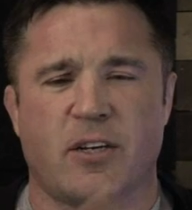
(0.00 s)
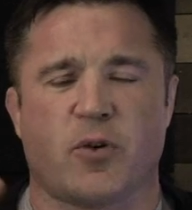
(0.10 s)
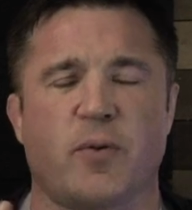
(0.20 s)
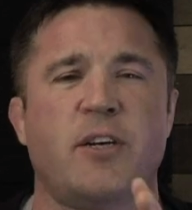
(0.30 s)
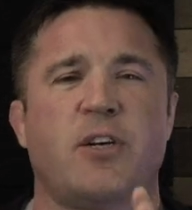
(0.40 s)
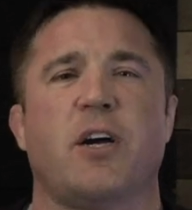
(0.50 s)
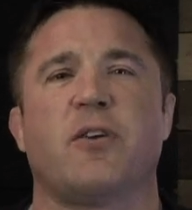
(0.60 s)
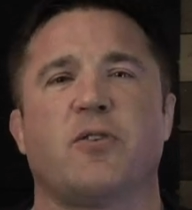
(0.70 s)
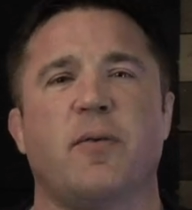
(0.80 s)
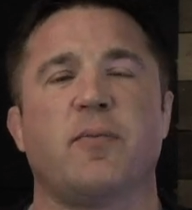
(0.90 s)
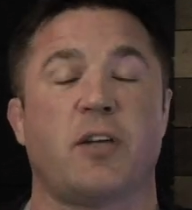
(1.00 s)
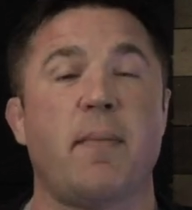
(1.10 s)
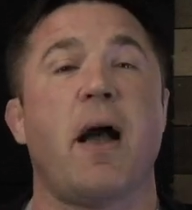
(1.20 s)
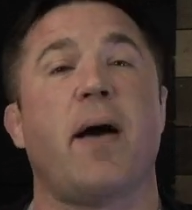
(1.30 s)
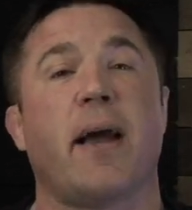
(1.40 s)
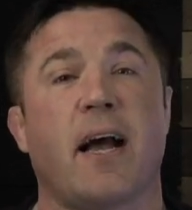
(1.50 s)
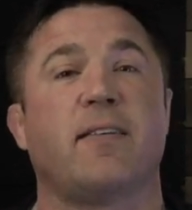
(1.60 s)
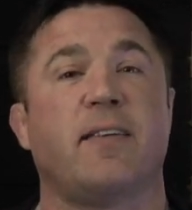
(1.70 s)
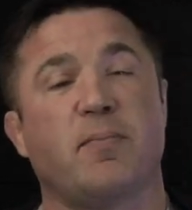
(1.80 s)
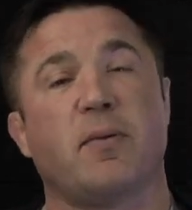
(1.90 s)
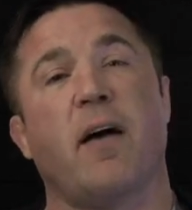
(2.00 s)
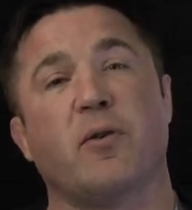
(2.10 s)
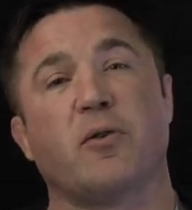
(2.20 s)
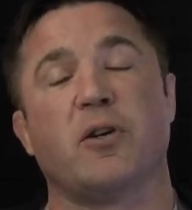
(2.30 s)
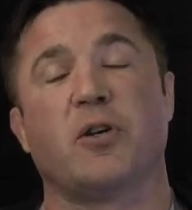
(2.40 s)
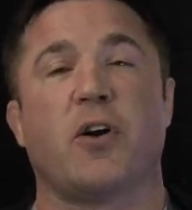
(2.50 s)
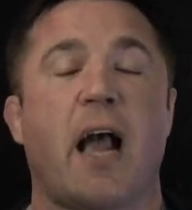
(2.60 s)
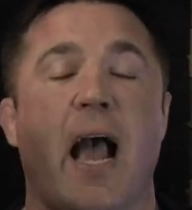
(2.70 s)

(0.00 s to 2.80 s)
a screenshot or something. Somehow I got tipped off, was on Sure.